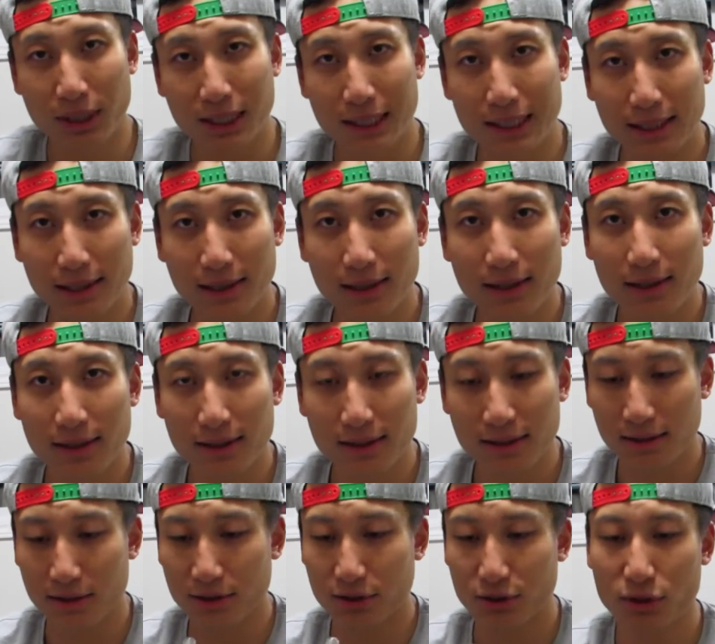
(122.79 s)
it in
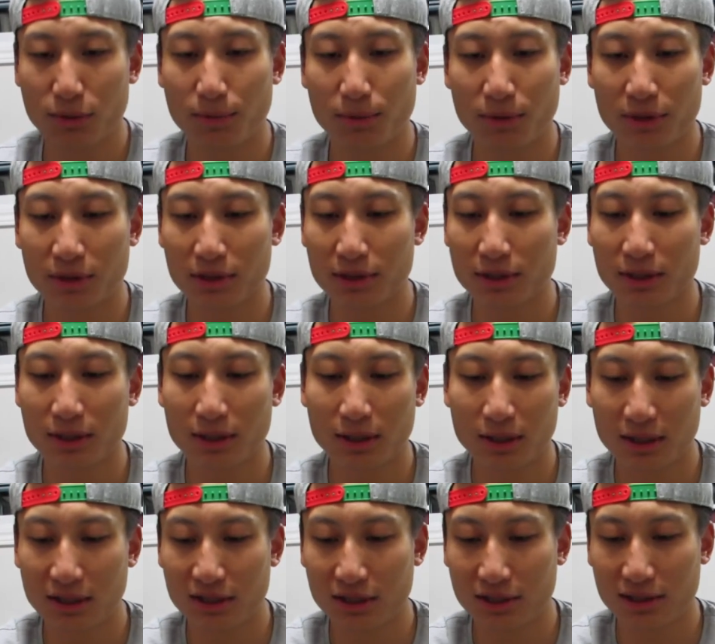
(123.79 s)
is super easy.
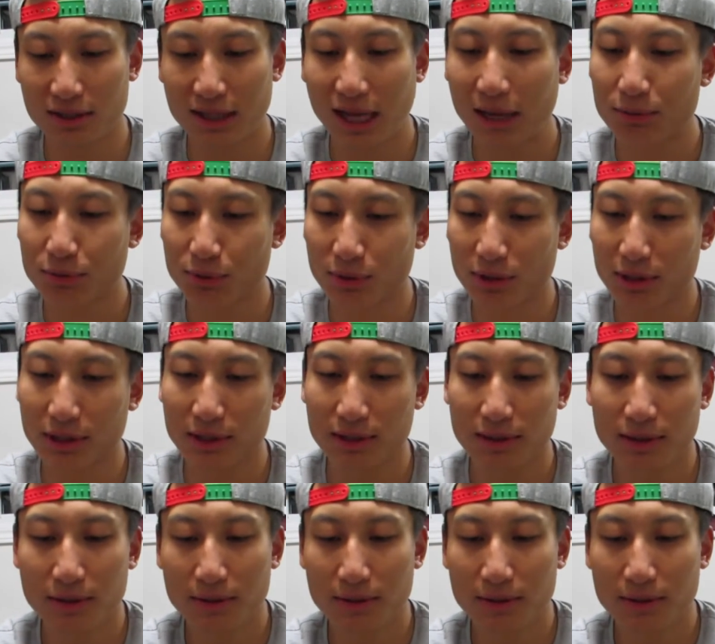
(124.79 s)
It just snaps right in.